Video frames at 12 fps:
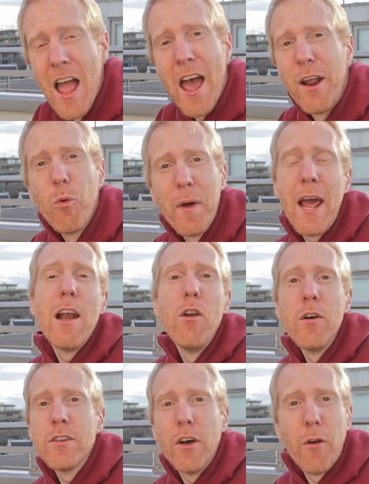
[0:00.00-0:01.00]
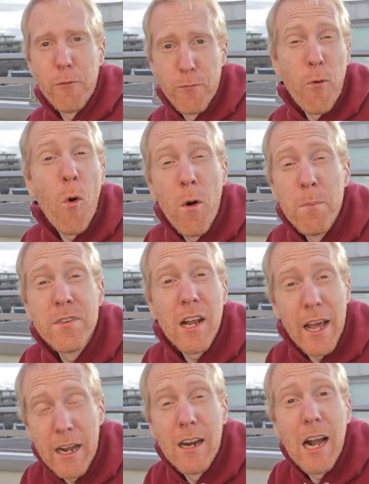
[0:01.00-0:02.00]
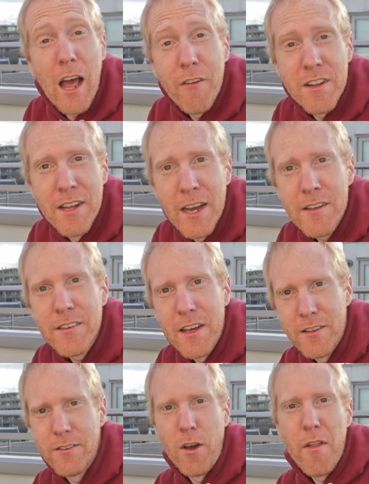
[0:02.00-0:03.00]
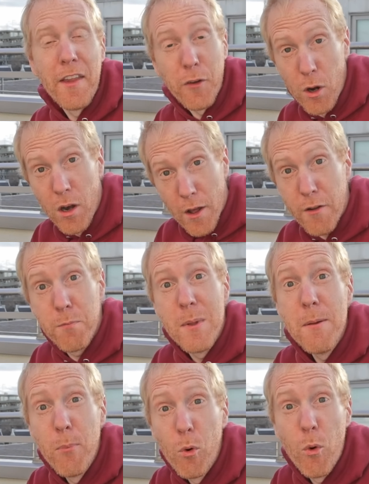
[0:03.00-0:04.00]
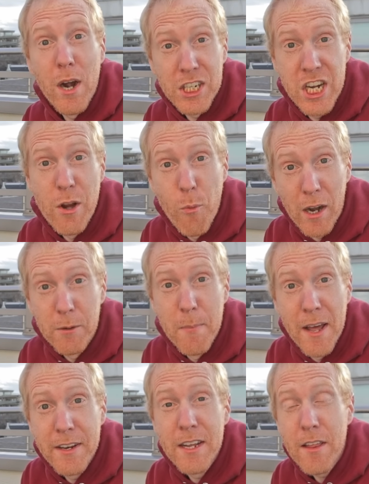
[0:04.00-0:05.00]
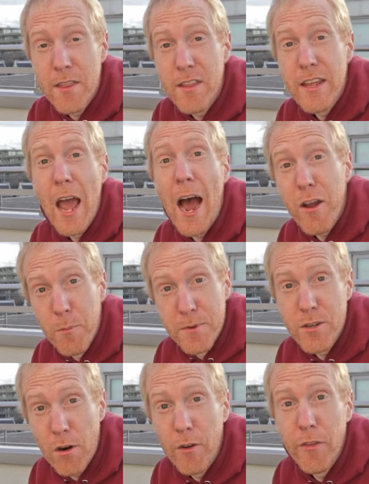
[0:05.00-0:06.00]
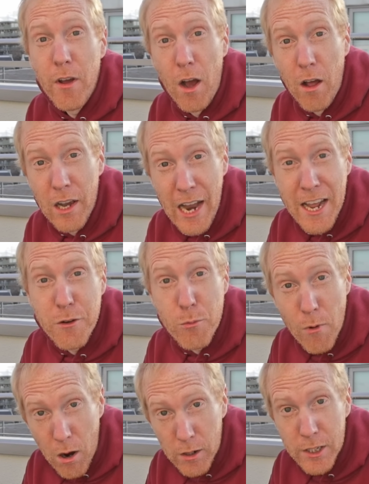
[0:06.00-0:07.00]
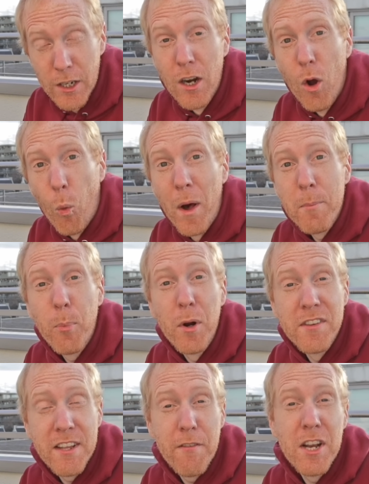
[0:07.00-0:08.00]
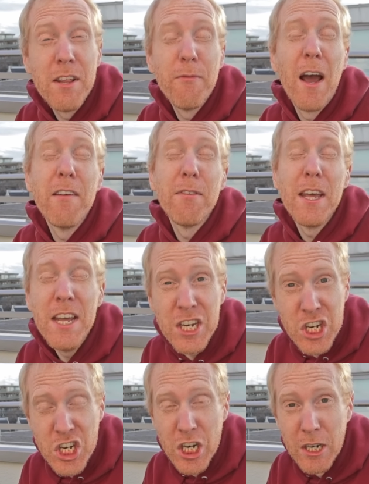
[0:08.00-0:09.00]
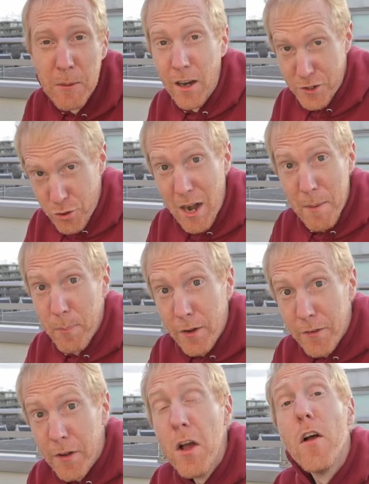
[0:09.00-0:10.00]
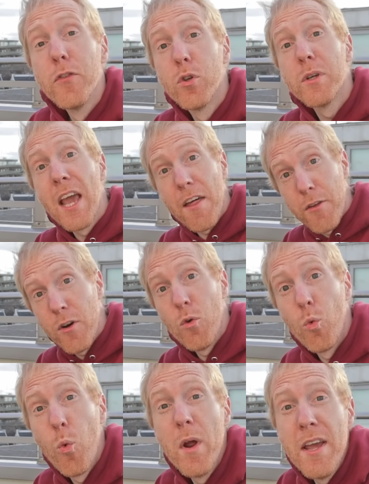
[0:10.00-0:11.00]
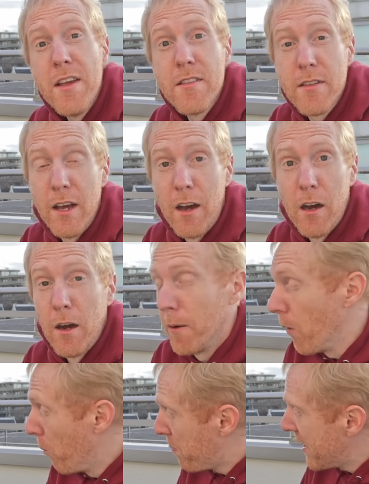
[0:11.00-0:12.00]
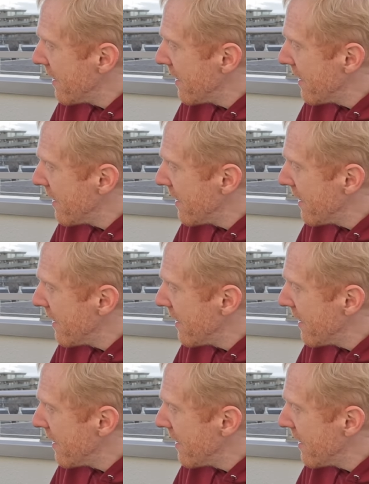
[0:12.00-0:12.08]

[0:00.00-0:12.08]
And when I looked on forums like Cloudy Nights, I saw that a lot of people were actually recommending the Ioptron Light Rock 1.75-inch tripod together with a